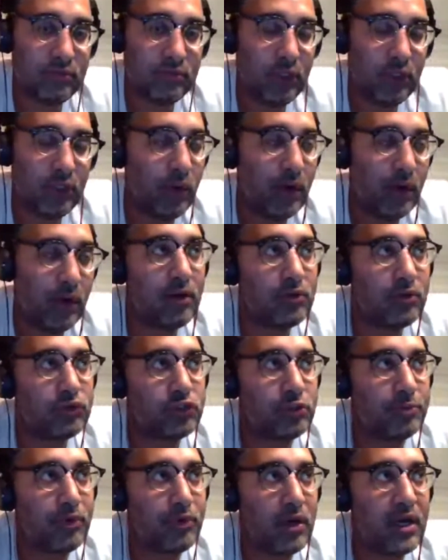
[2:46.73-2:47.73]
I was
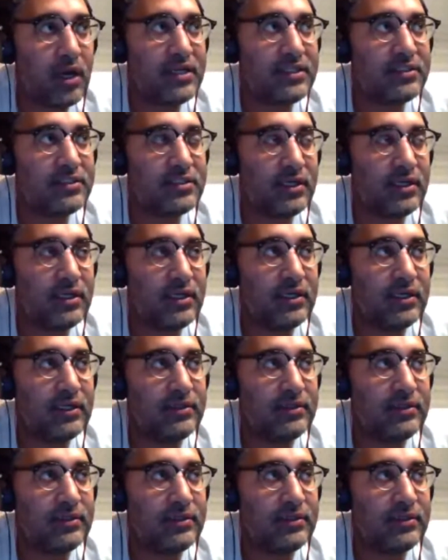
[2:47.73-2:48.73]
surprised. I
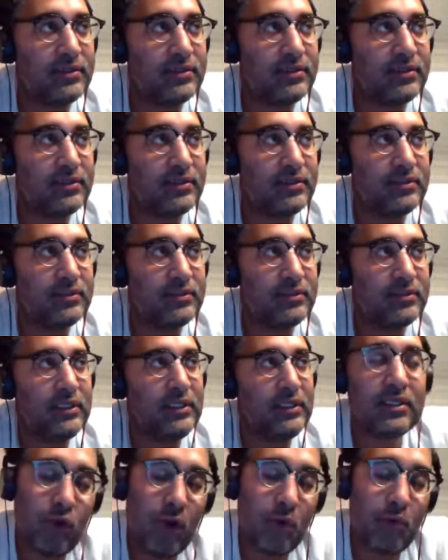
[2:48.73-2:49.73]

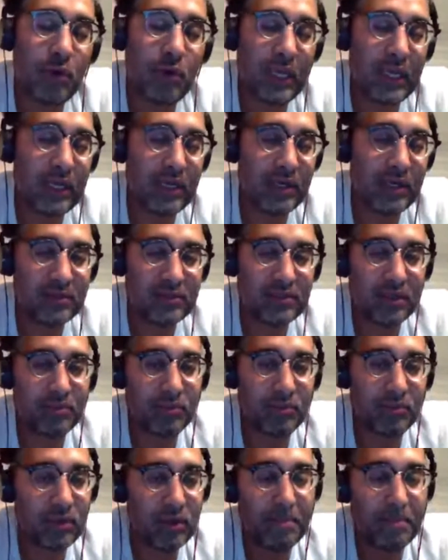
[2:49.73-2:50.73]
want to get
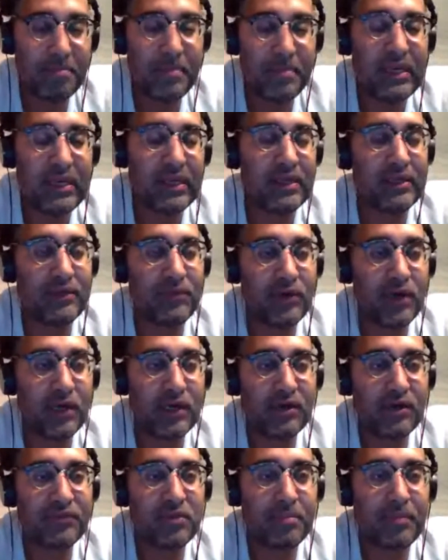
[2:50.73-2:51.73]
into something immediately
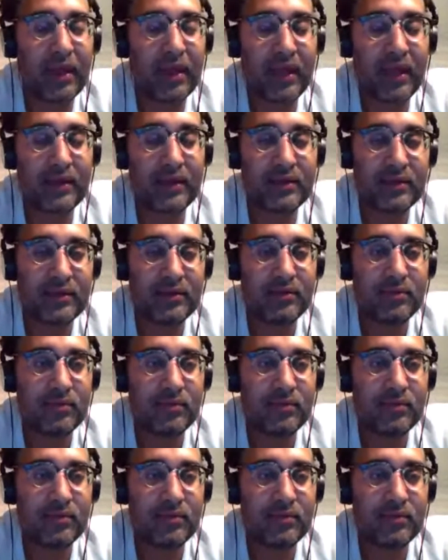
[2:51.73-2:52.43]
right off the bat.